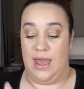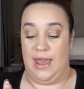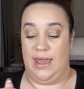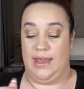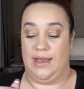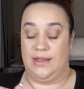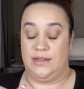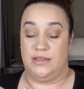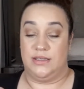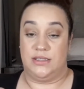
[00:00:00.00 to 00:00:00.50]

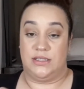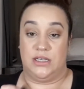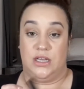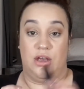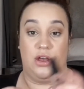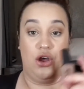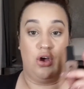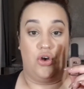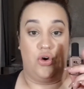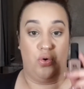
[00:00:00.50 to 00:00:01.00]
And
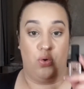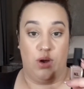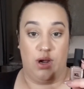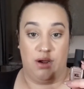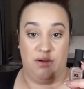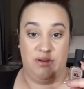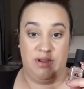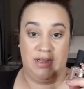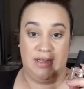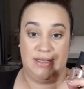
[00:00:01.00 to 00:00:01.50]

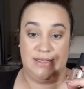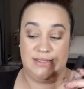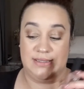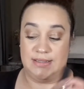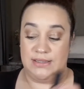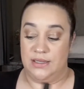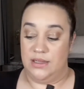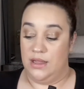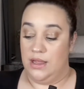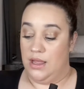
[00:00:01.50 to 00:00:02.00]

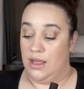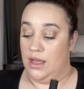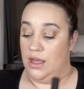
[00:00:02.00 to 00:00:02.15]
Aquarius,